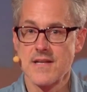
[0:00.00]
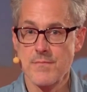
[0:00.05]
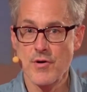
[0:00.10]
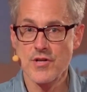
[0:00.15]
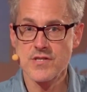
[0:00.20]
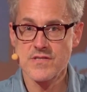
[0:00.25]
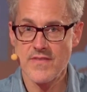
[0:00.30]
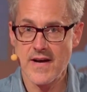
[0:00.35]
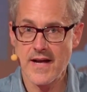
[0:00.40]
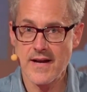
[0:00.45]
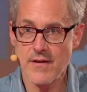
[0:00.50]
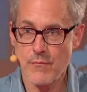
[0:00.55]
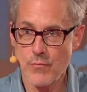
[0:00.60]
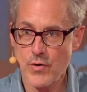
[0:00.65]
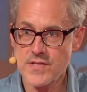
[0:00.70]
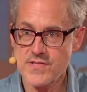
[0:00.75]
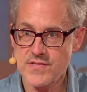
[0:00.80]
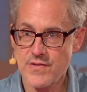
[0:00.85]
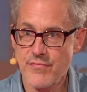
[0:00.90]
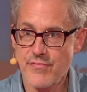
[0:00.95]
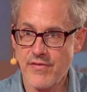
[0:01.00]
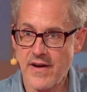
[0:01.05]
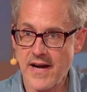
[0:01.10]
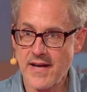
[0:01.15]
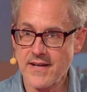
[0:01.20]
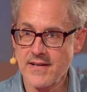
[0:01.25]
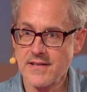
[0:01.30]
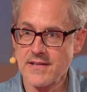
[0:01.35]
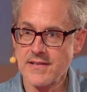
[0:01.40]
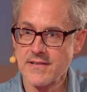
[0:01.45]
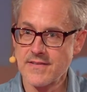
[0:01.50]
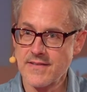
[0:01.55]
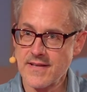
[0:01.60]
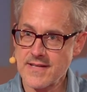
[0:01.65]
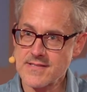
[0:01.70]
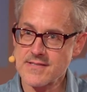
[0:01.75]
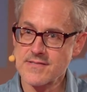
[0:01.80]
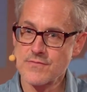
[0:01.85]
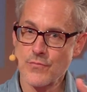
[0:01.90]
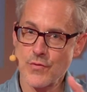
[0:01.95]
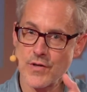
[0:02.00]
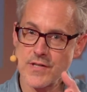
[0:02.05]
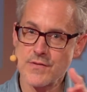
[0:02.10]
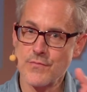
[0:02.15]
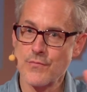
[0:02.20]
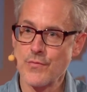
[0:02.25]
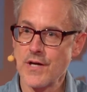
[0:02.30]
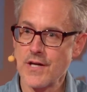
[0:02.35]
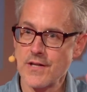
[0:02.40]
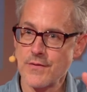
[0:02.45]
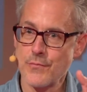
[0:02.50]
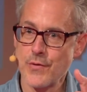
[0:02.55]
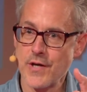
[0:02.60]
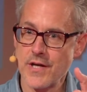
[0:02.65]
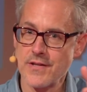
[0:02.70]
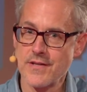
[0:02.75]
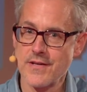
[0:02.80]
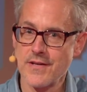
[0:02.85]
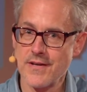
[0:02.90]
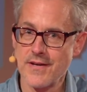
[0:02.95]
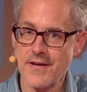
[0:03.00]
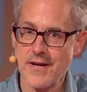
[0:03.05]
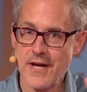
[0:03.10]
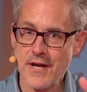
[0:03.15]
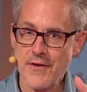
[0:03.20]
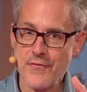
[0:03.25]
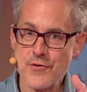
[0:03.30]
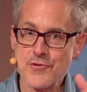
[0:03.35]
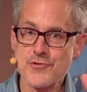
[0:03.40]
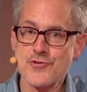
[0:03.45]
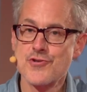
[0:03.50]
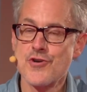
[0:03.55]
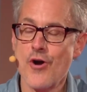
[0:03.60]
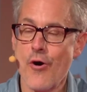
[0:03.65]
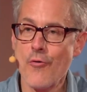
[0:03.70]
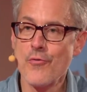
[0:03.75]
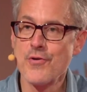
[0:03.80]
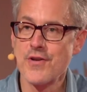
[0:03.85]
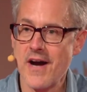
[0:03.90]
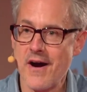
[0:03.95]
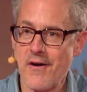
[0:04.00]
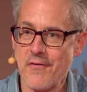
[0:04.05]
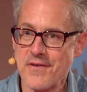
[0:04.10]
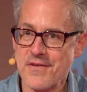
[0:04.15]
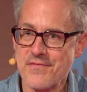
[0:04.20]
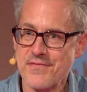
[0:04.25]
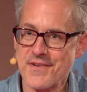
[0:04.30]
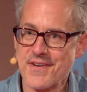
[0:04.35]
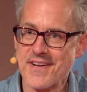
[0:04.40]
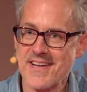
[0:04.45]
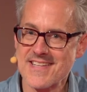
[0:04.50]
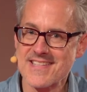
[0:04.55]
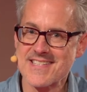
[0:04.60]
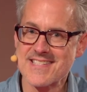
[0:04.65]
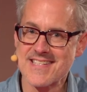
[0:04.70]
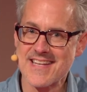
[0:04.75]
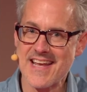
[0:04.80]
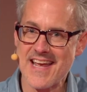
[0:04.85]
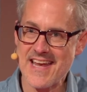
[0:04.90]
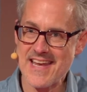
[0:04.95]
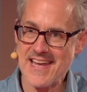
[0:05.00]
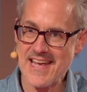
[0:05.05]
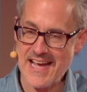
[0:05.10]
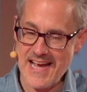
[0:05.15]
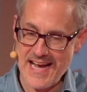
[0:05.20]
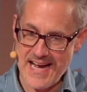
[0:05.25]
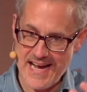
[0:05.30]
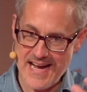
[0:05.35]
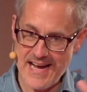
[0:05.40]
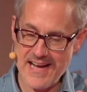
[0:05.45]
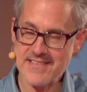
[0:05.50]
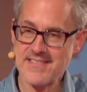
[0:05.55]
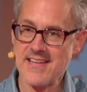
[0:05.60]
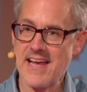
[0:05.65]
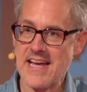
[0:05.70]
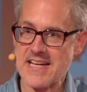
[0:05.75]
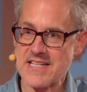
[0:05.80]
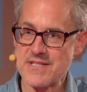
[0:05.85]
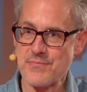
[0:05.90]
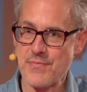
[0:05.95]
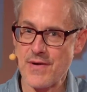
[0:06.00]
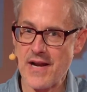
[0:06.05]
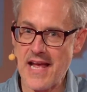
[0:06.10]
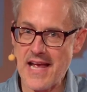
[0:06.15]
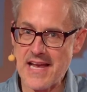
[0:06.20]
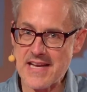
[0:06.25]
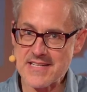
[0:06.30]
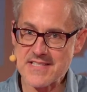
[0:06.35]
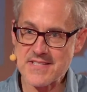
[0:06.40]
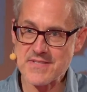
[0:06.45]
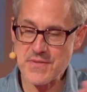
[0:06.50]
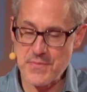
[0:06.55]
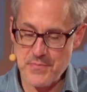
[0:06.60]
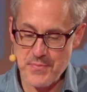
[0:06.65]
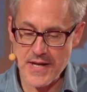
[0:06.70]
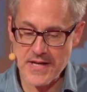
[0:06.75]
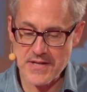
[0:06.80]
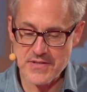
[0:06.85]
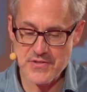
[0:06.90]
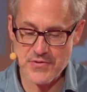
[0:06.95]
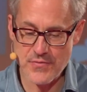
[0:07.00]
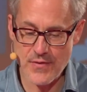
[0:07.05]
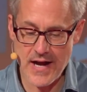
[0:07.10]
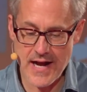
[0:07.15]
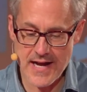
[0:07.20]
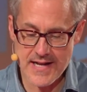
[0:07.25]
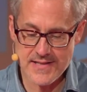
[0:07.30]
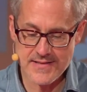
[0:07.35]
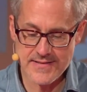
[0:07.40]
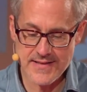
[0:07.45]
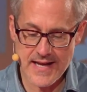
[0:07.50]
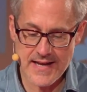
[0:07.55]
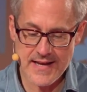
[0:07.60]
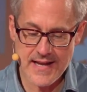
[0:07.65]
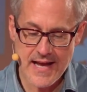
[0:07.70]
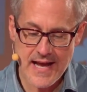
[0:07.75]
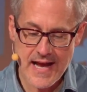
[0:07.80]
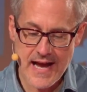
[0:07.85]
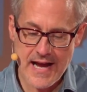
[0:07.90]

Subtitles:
In Botswana was the final. That's where the showdown, if you can say, takes place, the big trial then.